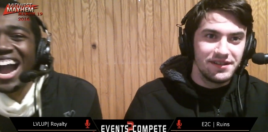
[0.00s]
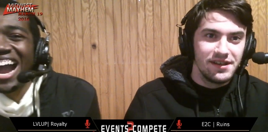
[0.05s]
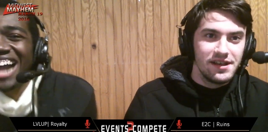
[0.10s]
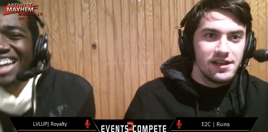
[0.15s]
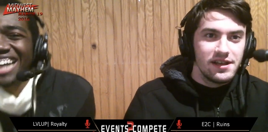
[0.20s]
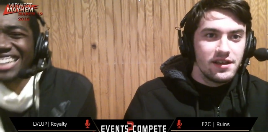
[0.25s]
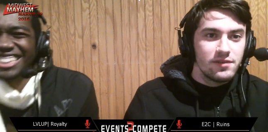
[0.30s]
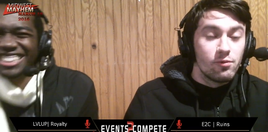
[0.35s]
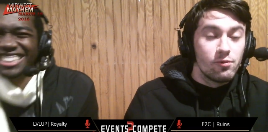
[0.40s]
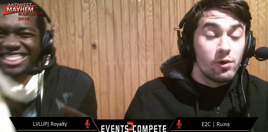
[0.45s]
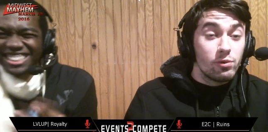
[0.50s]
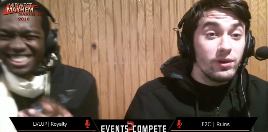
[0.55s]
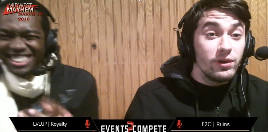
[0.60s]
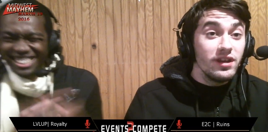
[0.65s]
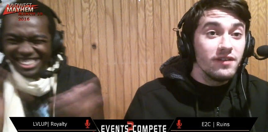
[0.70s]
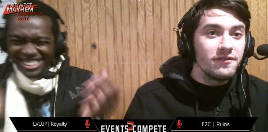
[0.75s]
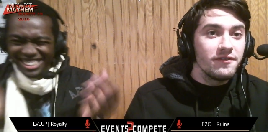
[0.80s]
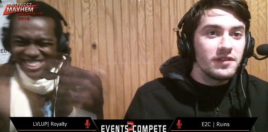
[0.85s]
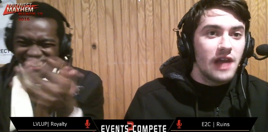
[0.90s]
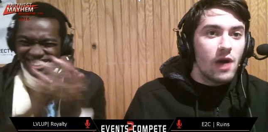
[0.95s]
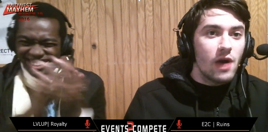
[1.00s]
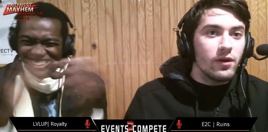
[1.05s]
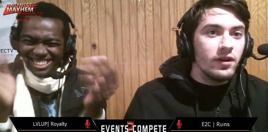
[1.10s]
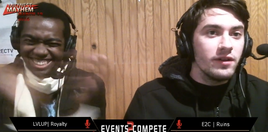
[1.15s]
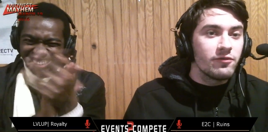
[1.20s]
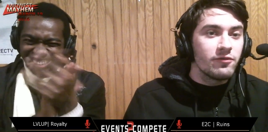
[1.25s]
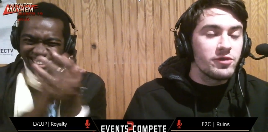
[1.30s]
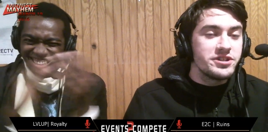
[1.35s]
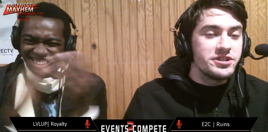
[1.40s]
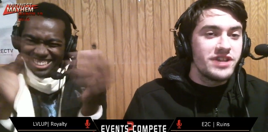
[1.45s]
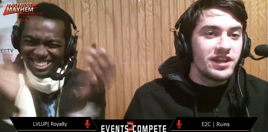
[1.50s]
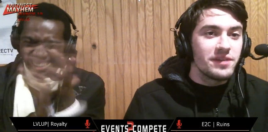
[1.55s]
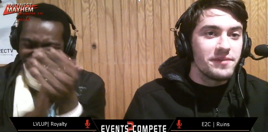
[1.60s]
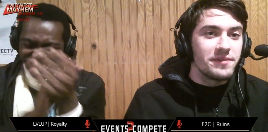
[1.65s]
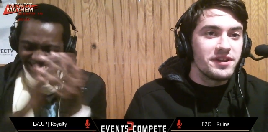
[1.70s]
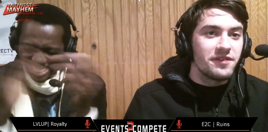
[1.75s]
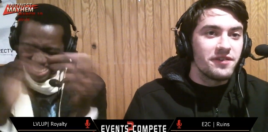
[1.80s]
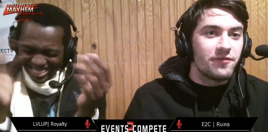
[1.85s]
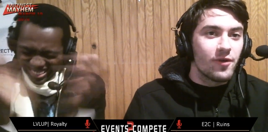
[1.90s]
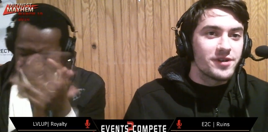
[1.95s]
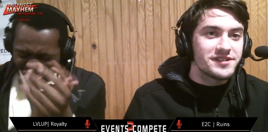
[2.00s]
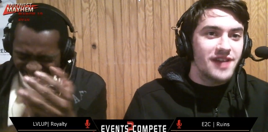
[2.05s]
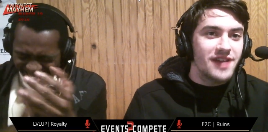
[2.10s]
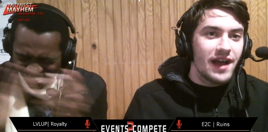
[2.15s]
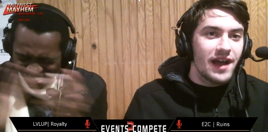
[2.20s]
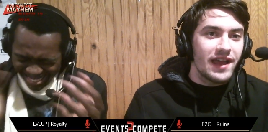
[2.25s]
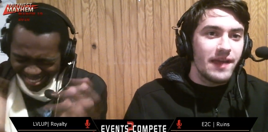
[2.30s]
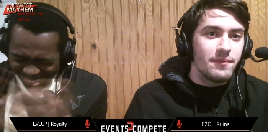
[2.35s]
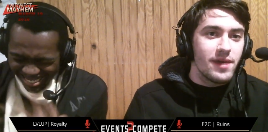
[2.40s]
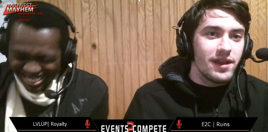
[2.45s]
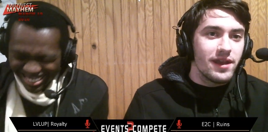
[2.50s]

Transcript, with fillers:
Speaker 1: Would we have allowed it if we gentlemen to four stock eight minute?